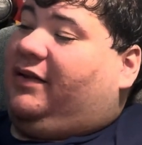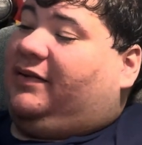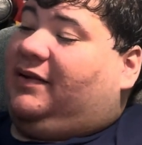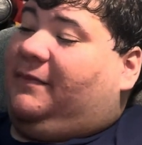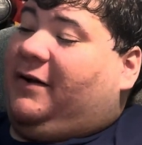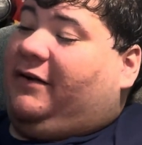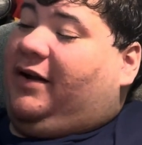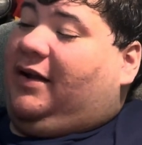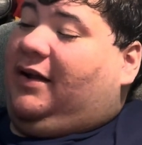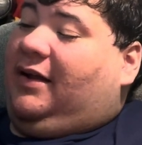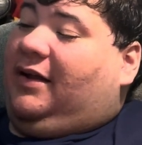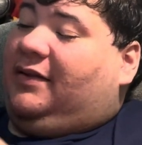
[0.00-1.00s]

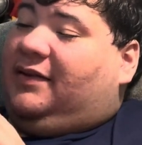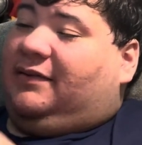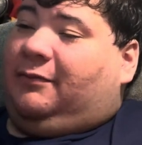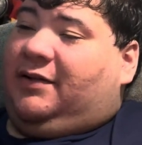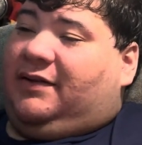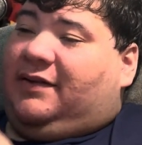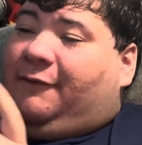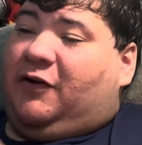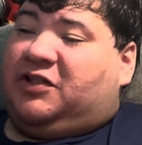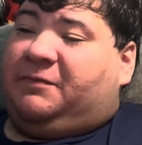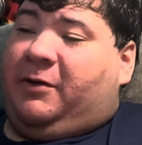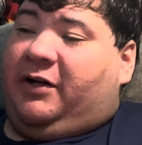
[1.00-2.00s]
The
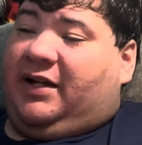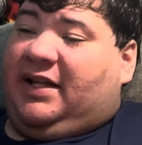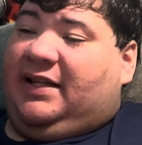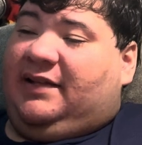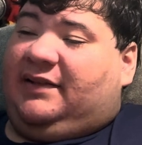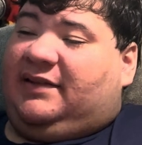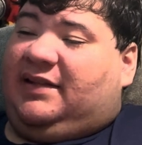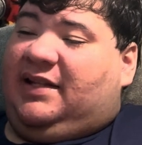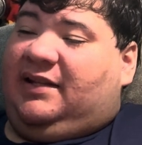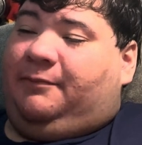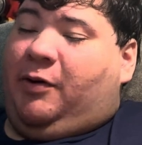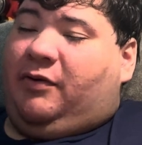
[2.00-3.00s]
first book is
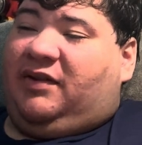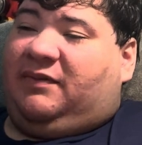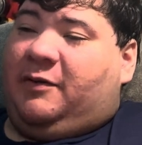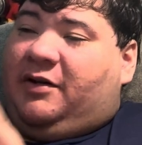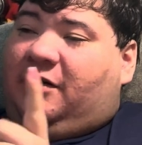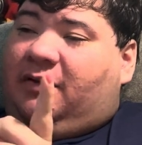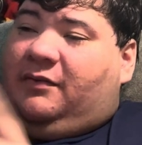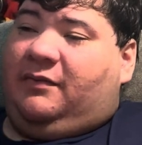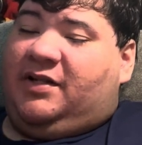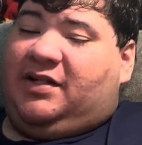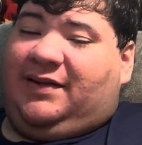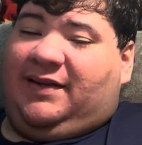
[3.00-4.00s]
The Bone Spindle,
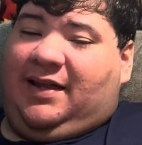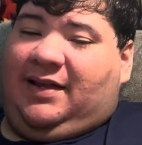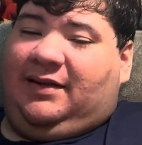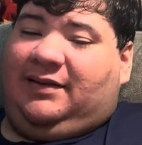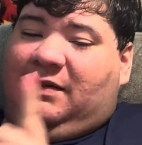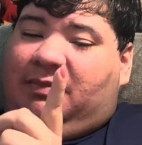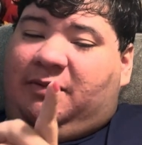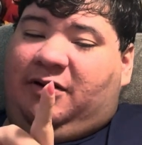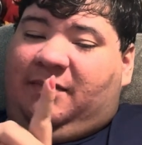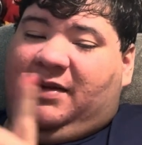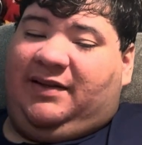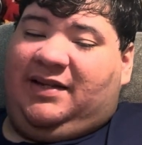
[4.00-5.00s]
which is a Sleeping
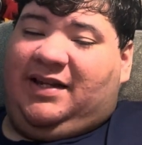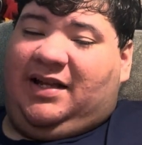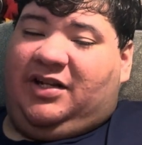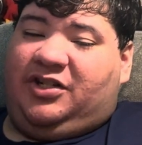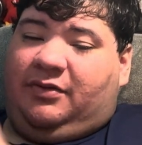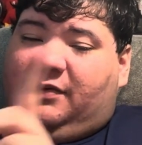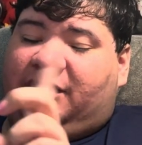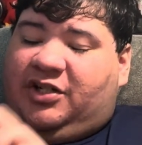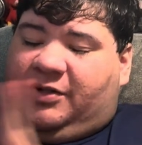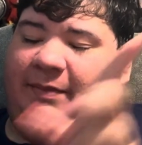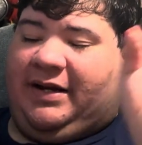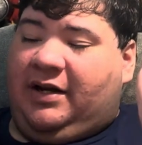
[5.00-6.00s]
Beauty meets Indiana Jones
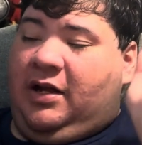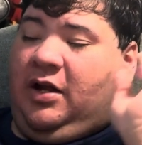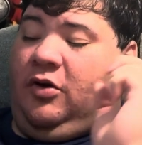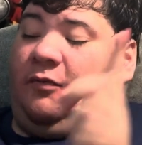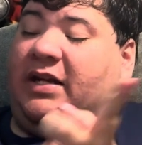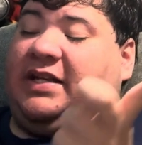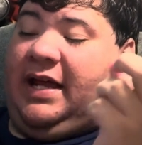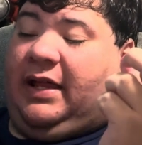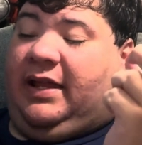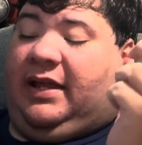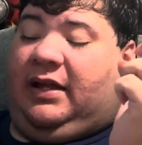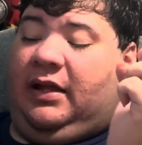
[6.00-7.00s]
gender bent
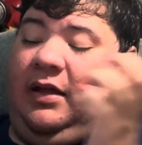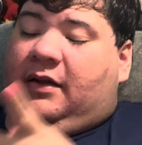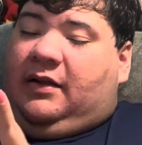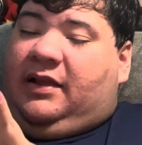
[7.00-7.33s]
retelling.